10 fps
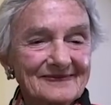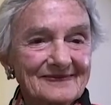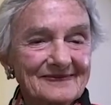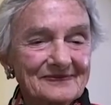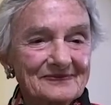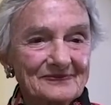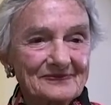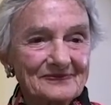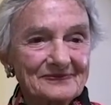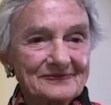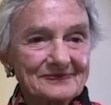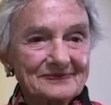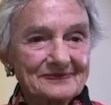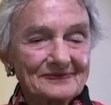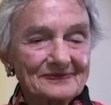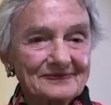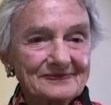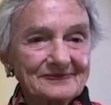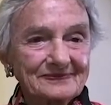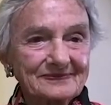
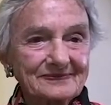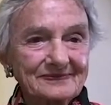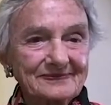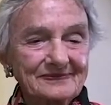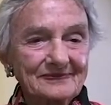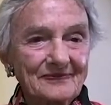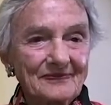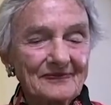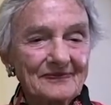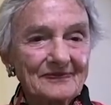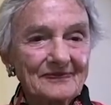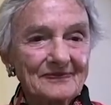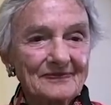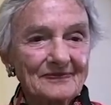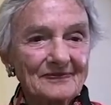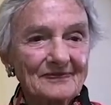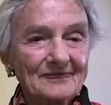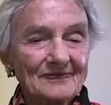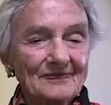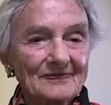
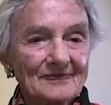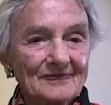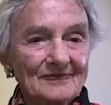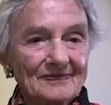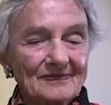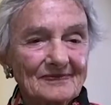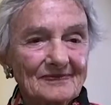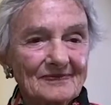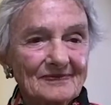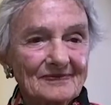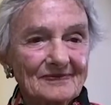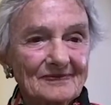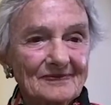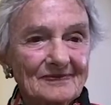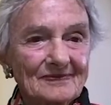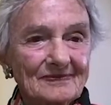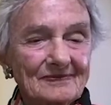(silent)